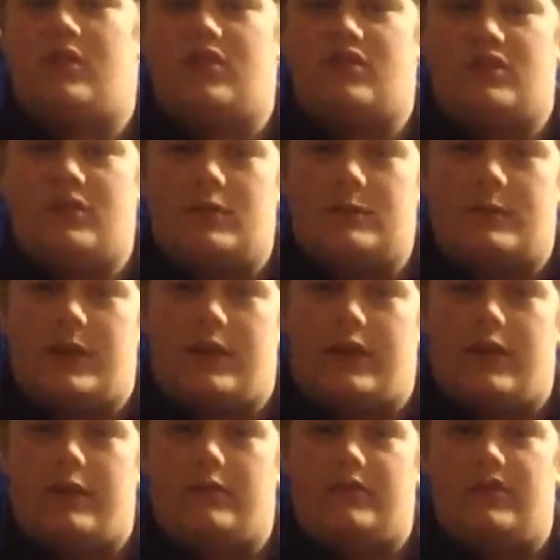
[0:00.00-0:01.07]
She was my
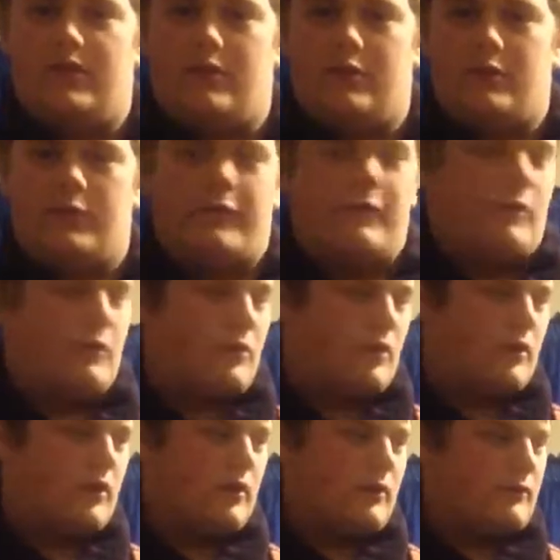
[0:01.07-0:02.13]
go-to
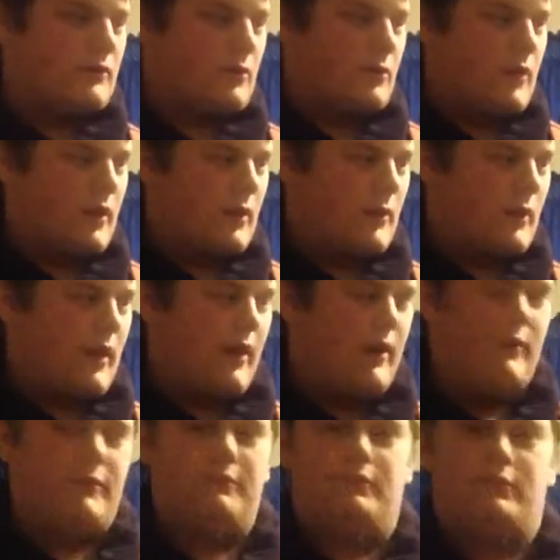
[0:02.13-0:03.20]
for quite a
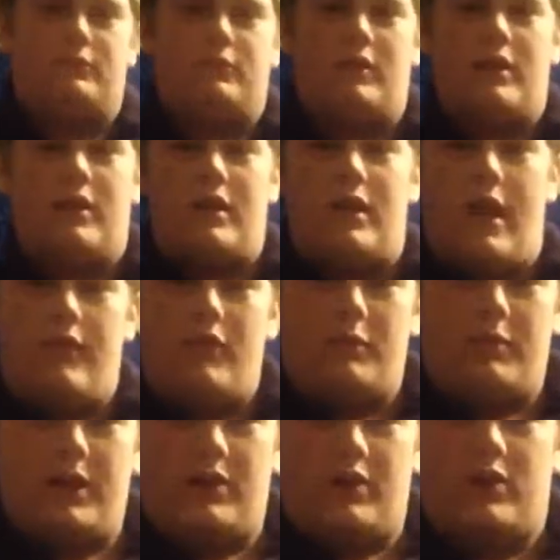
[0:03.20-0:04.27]
while. I haven't
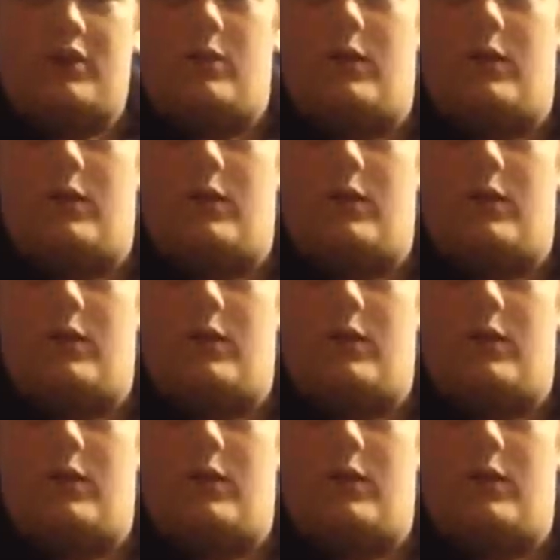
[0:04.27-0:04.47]
played her in a